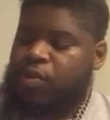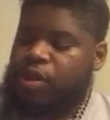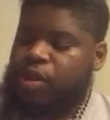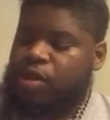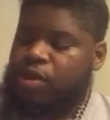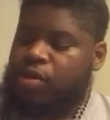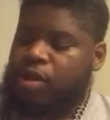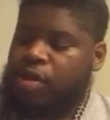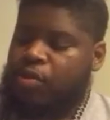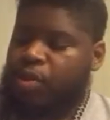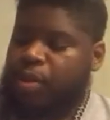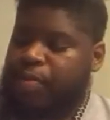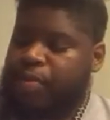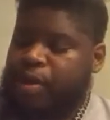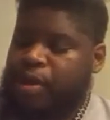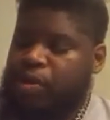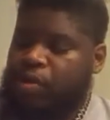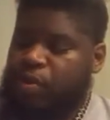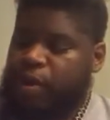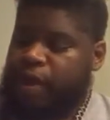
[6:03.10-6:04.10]
we know that we
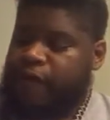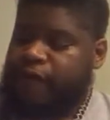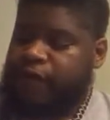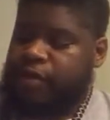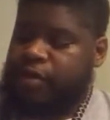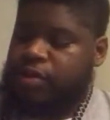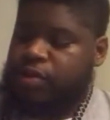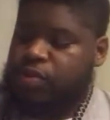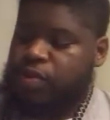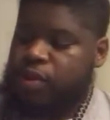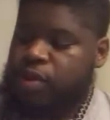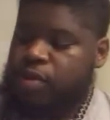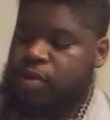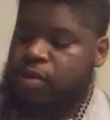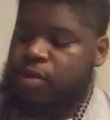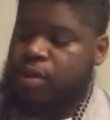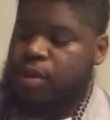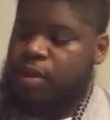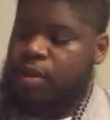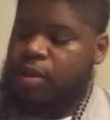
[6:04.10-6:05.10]
put away for this
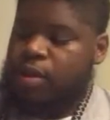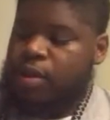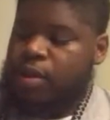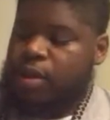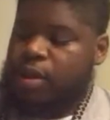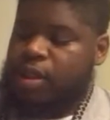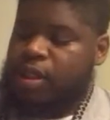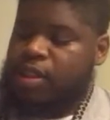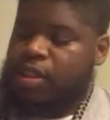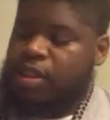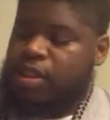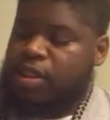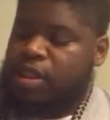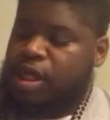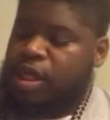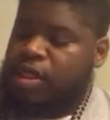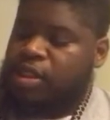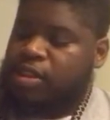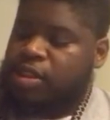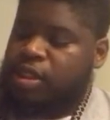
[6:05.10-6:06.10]
world. It, is,
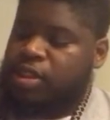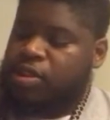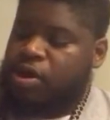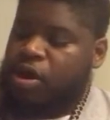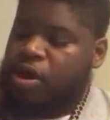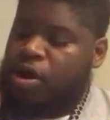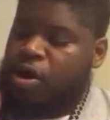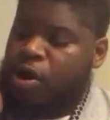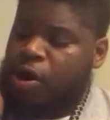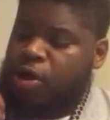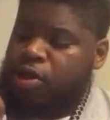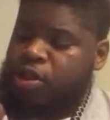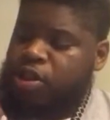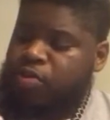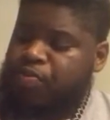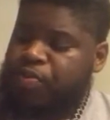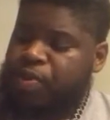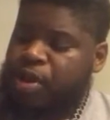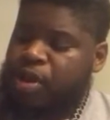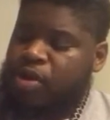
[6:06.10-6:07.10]
it says, our hearts
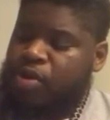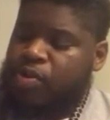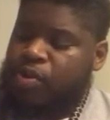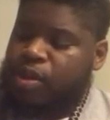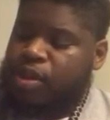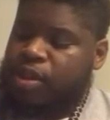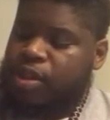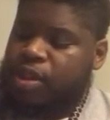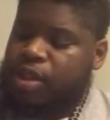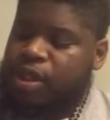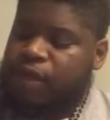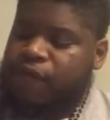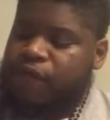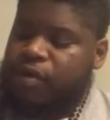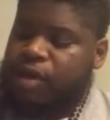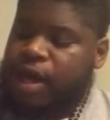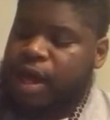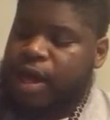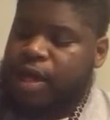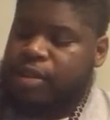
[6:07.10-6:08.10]
sprinkled with an
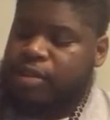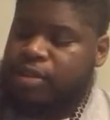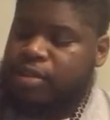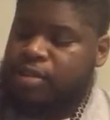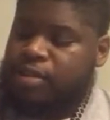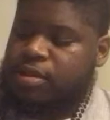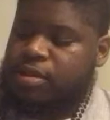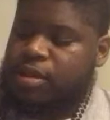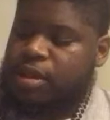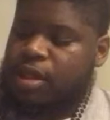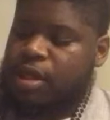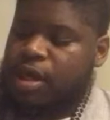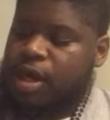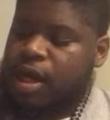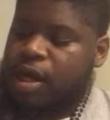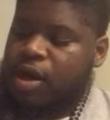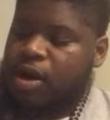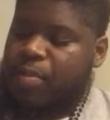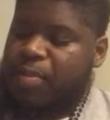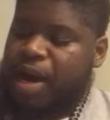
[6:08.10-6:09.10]
evil conscience
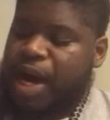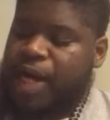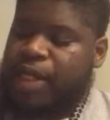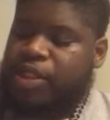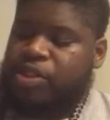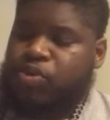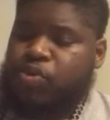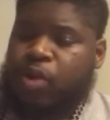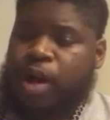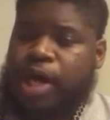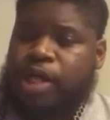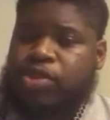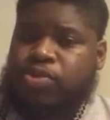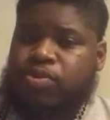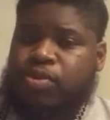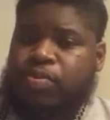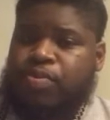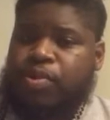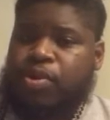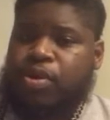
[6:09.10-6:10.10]
and our bodies
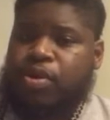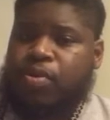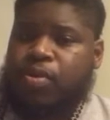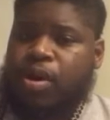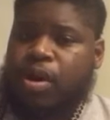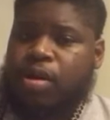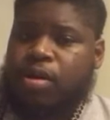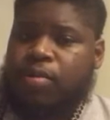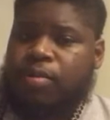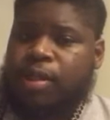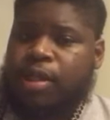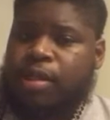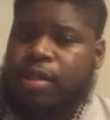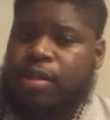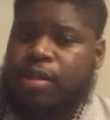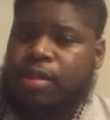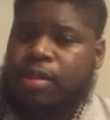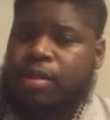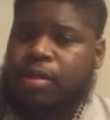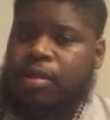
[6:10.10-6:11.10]
washed with pure water,
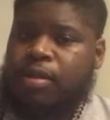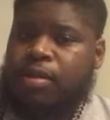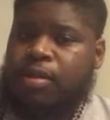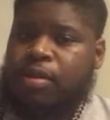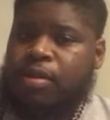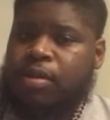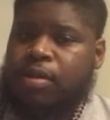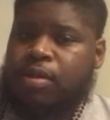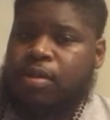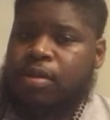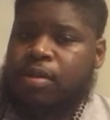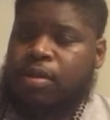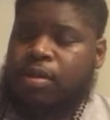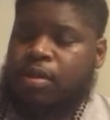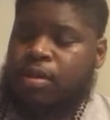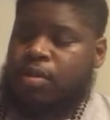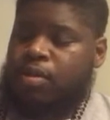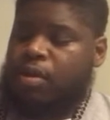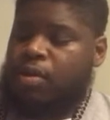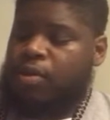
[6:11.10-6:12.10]
man.
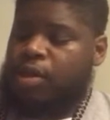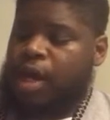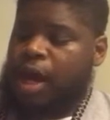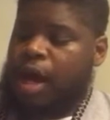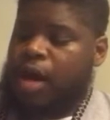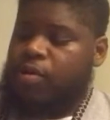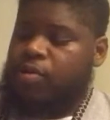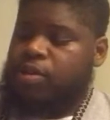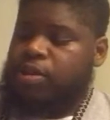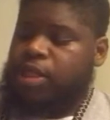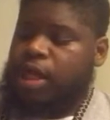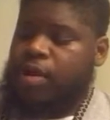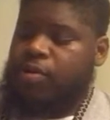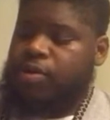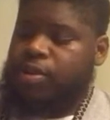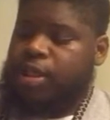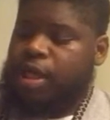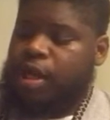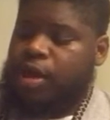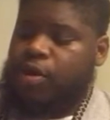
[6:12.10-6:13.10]
You know, Yahweh
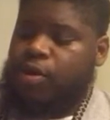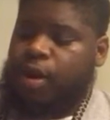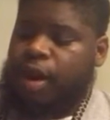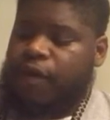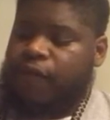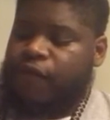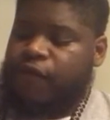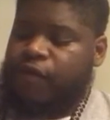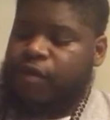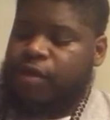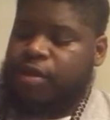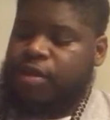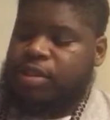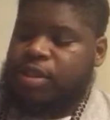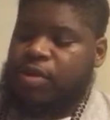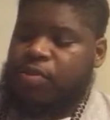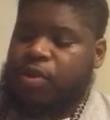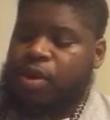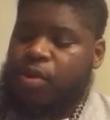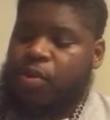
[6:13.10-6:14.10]
was that grace for us
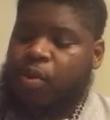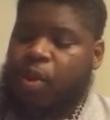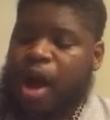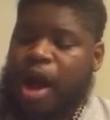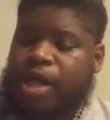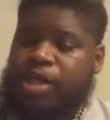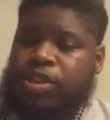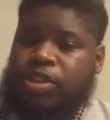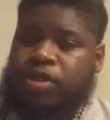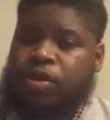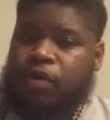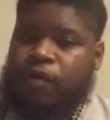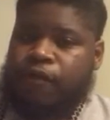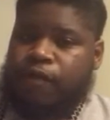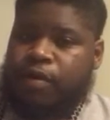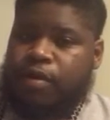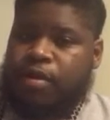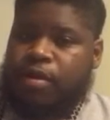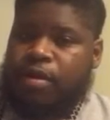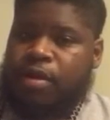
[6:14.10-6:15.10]
that we're washed
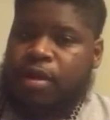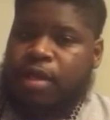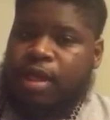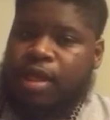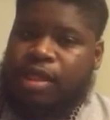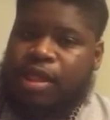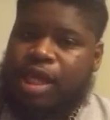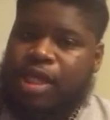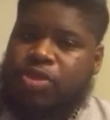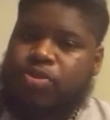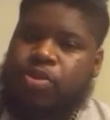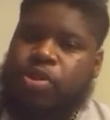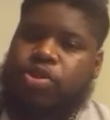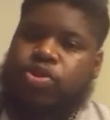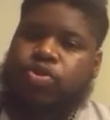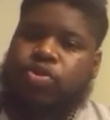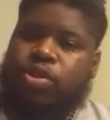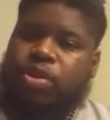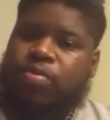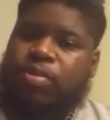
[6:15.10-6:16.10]
over. And that's what
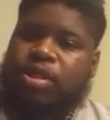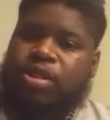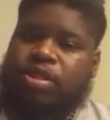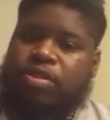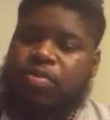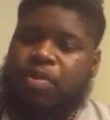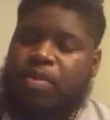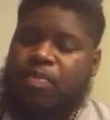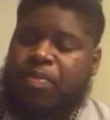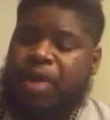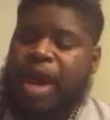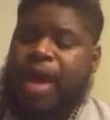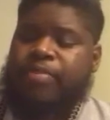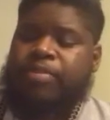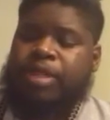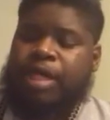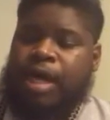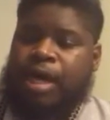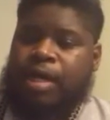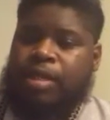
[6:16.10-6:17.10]
it truly means to be
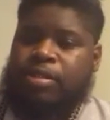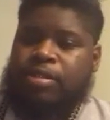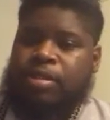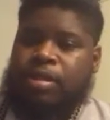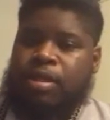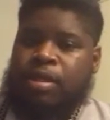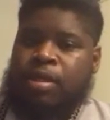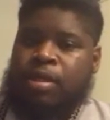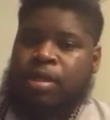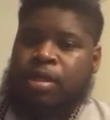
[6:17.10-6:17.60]
baptized,